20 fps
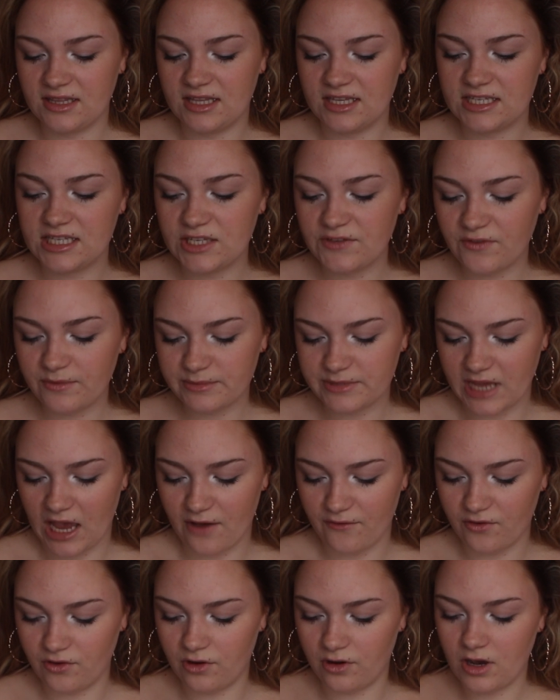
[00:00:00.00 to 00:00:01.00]
This is from
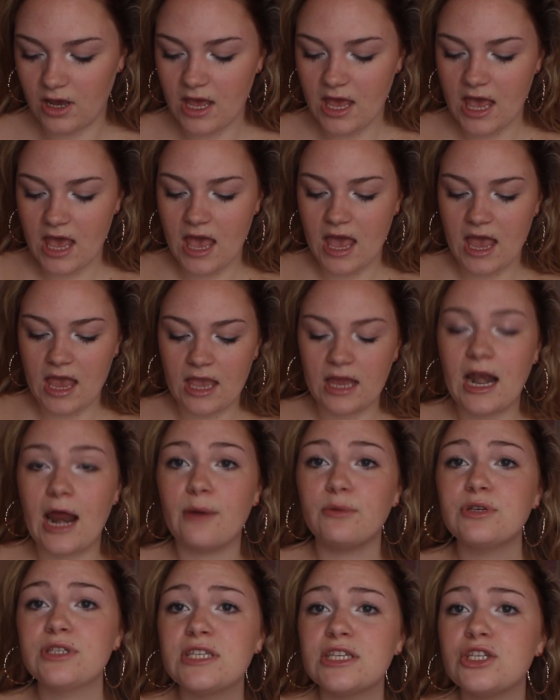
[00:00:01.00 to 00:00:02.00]
Zaful, and I
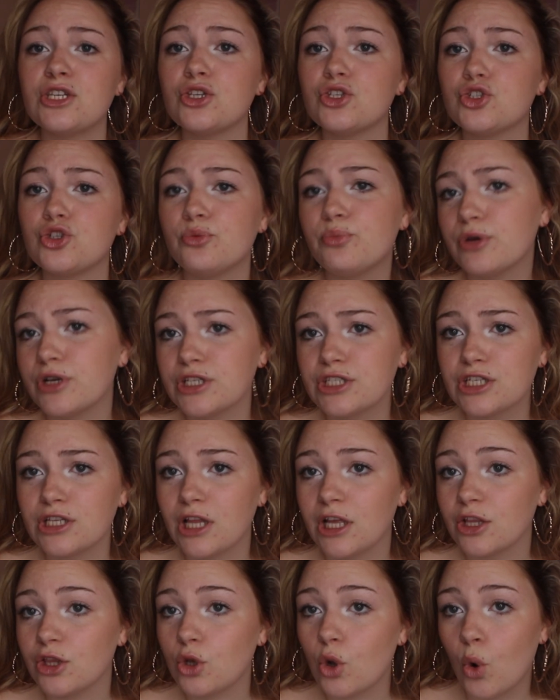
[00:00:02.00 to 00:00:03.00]
was in super into
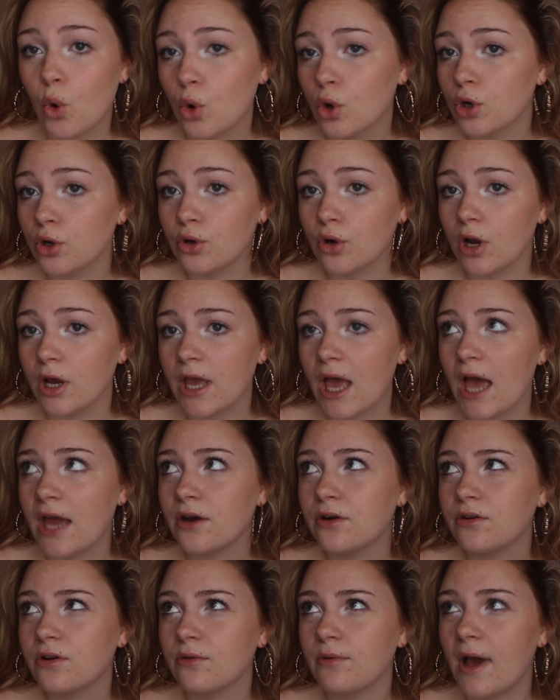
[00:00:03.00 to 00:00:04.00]
like corduroy. I
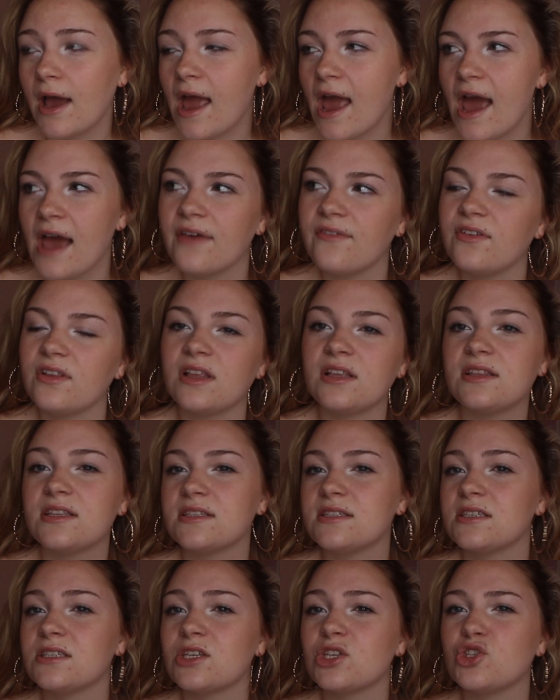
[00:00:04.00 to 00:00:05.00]
don't know why. I feel like
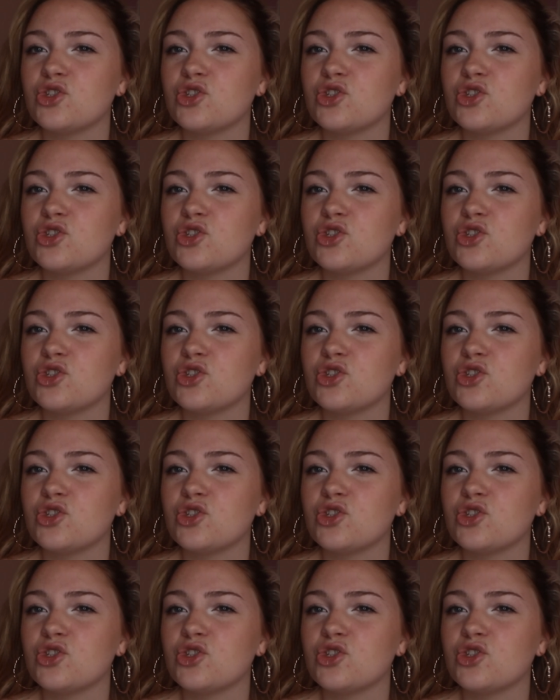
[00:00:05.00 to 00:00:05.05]
this is a